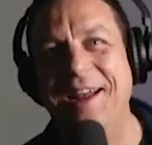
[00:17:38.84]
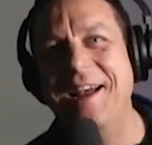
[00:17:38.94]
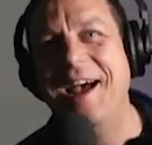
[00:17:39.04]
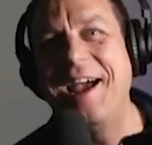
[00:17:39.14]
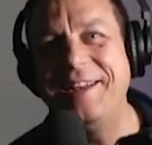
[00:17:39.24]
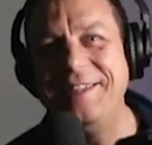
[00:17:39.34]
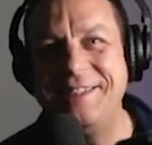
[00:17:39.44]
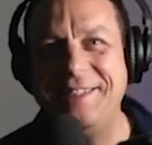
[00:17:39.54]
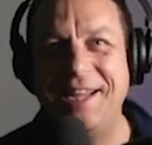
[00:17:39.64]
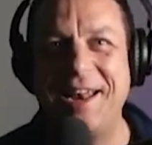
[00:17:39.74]
I can
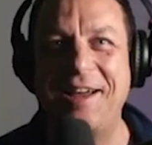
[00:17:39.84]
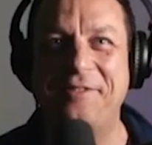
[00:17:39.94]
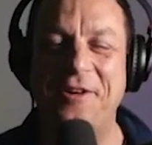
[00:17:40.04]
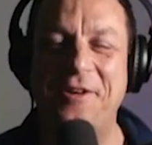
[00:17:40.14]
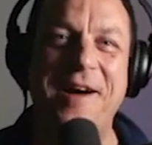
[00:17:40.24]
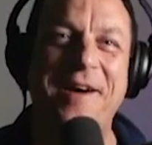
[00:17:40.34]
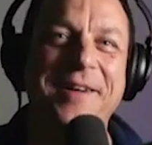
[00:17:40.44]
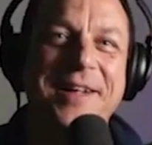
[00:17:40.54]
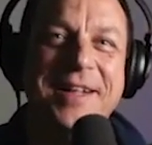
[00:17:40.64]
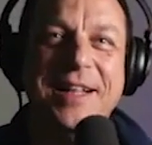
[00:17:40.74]
just chill out for a
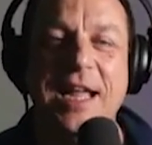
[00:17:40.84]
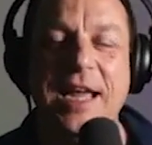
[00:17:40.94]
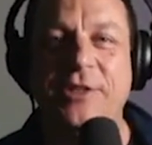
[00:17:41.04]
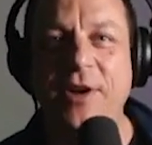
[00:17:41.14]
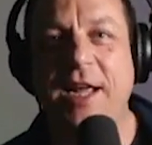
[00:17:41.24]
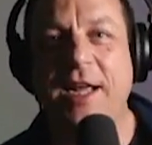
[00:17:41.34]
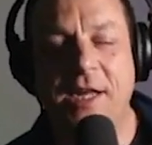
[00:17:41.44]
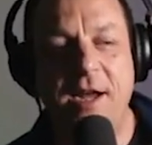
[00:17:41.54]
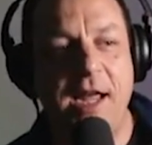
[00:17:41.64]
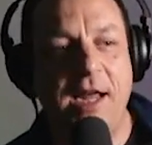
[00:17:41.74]
while. It's really
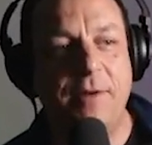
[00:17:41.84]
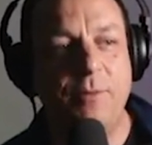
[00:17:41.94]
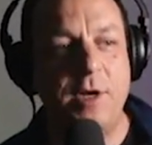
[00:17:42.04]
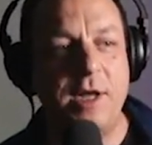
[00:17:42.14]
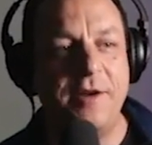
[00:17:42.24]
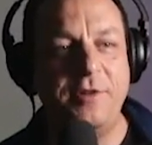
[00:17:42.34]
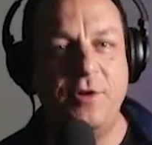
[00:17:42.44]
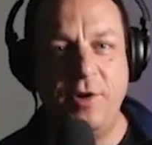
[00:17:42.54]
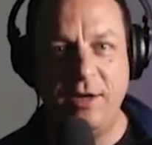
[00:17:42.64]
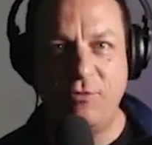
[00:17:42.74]
exciting when you have to
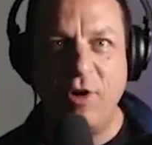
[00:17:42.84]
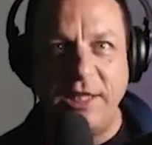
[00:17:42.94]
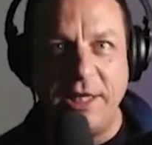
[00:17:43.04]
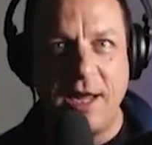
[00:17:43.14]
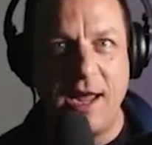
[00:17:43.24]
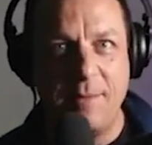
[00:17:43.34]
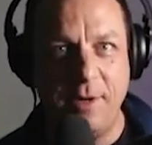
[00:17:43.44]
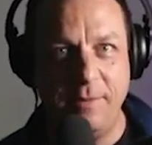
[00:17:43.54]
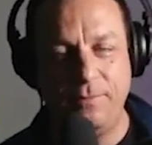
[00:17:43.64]
really raise your game